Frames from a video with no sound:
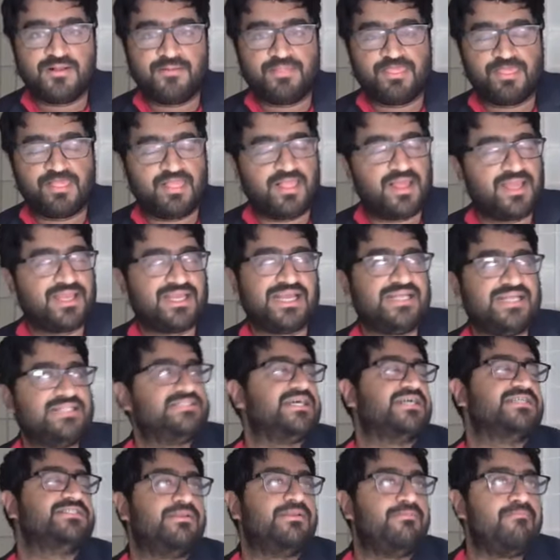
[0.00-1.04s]
like, it
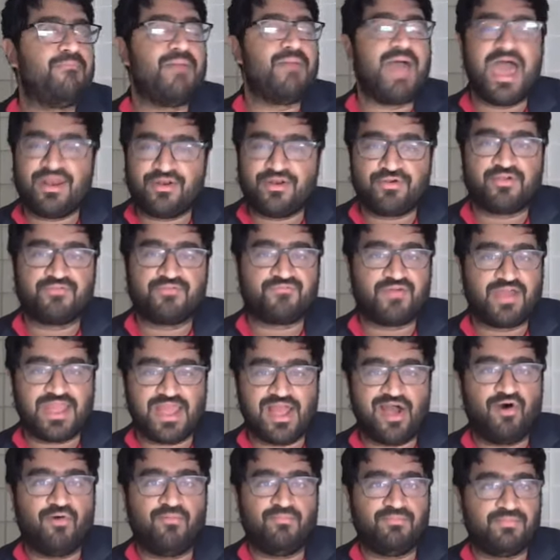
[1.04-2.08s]
doesn't matter if I help